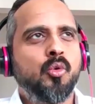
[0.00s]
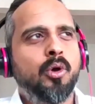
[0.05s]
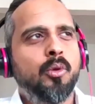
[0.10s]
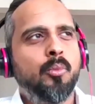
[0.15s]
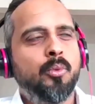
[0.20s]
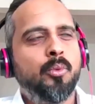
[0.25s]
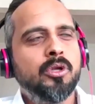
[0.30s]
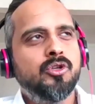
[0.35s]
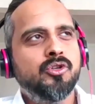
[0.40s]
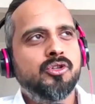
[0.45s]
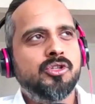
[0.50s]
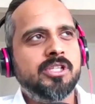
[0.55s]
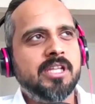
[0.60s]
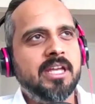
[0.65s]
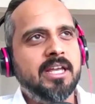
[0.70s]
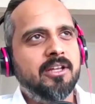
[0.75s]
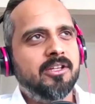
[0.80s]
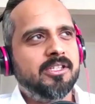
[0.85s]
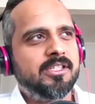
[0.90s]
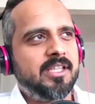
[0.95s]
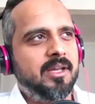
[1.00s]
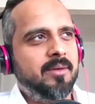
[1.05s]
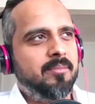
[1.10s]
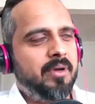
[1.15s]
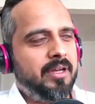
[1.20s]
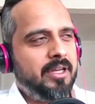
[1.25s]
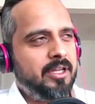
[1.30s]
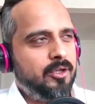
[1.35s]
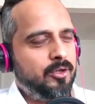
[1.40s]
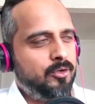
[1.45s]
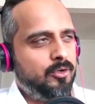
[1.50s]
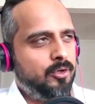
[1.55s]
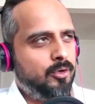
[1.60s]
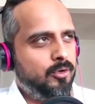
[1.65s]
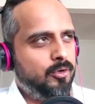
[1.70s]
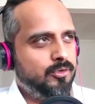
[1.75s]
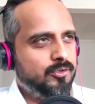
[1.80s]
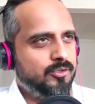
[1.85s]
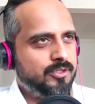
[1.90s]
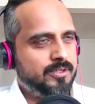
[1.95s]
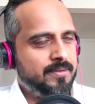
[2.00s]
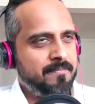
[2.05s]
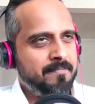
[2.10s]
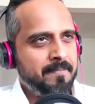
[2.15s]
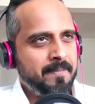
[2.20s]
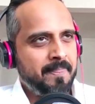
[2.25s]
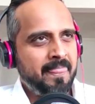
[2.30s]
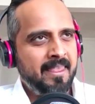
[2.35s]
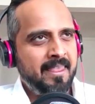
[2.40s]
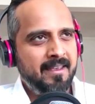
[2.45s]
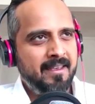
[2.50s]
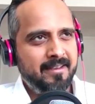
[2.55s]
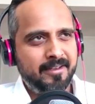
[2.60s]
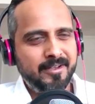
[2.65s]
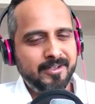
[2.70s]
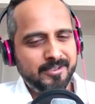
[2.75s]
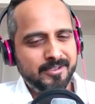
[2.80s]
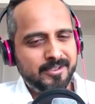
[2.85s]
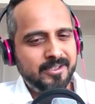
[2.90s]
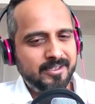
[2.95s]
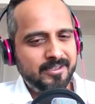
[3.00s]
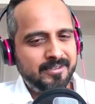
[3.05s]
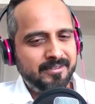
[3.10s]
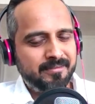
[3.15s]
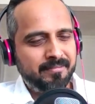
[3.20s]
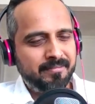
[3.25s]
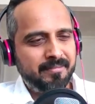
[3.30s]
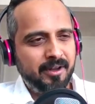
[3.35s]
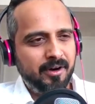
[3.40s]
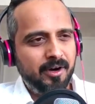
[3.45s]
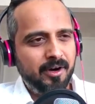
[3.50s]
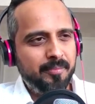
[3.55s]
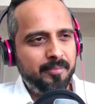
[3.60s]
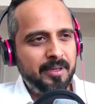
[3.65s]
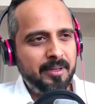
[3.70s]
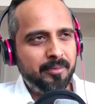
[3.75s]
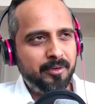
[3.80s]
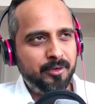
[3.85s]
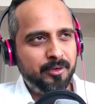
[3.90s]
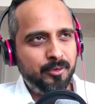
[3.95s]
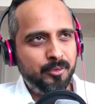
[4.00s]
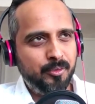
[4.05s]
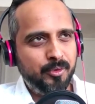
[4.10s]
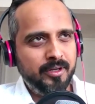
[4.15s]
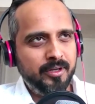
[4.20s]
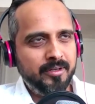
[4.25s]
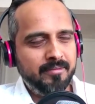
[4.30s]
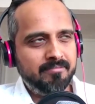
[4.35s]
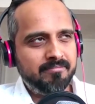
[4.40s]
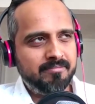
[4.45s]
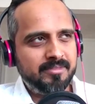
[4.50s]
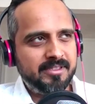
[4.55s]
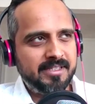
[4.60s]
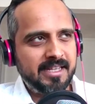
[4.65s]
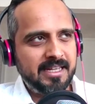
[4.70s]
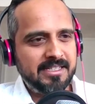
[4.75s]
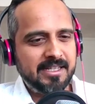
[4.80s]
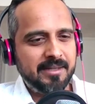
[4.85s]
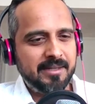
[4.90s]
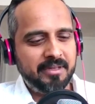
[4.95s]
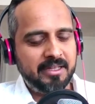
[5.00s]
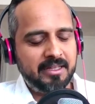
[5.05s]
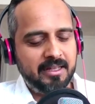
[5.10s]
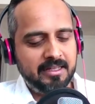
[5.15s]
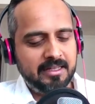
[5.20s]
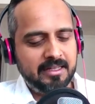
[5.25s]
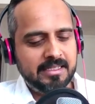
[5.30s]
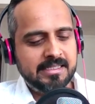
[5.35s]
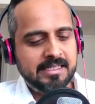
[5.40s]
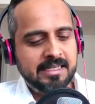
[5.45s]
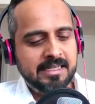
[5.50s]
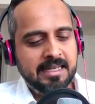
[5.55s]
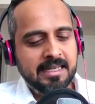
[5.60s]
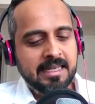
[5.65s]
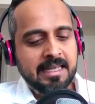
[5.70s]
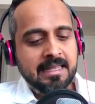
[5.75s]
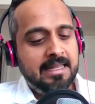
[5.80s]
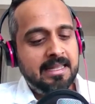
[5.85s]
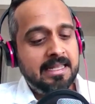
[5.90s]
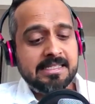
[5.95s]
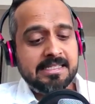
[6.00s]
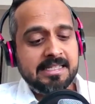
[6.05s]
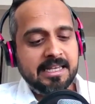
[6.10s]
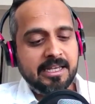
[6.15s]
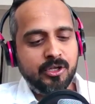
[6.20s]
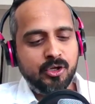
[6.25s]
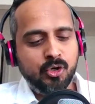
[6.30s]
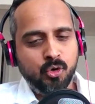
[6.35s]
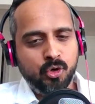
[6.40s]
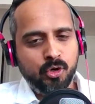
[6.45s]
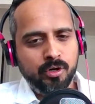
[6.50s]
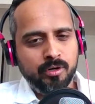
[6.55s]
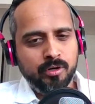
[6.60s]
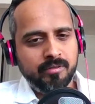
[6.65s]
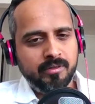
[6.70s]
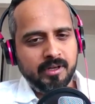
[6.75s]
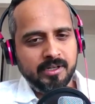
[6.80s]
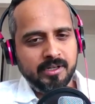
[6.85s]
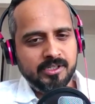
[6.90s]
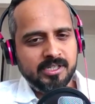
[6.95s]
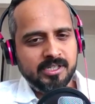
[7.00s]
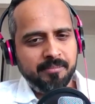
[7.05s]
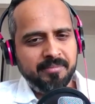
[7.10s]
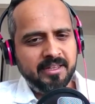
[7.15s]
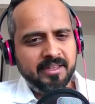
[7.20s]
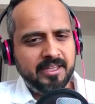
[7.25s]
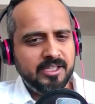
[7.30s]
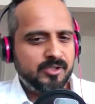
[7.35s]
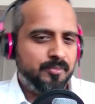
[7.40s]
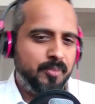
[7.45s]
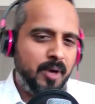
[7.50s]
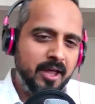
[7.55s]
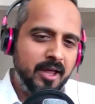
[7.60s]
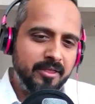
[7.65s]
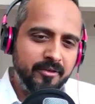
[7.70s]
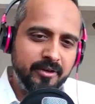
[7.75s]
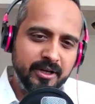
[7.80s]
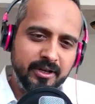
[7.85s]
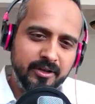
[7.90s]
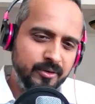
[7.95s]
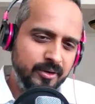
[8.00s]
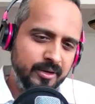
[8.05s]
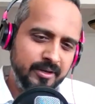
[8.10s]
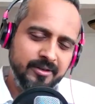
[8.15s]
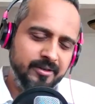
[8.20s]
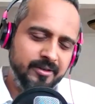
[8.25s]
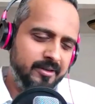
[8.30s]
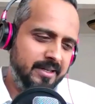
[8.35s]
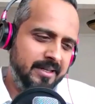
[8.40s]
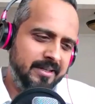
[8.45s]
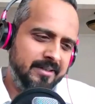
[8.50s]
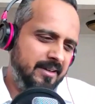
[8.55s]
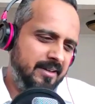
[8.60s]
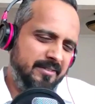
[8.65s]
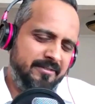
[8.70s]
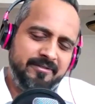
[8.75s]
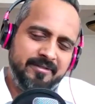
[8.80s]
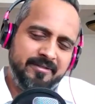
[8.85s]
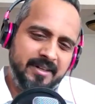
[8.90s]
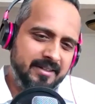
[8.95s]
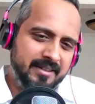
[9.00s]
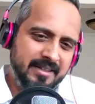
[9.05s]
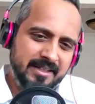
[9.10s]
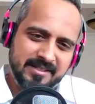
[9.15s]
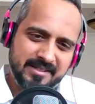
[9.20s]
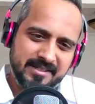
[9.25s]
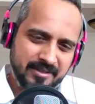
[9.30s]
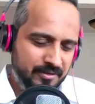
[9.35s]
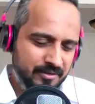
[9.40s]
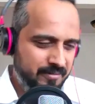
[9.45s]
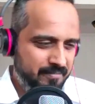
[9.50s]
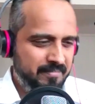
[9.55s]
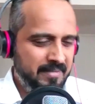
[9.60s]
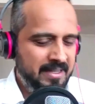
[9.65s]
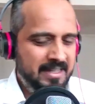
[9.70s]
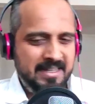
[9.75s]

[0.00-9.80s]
what would you say to somebody who goes, because there are people who would say something like this. Let's say there's something that's bothering you and you're like, oh, fuck this, or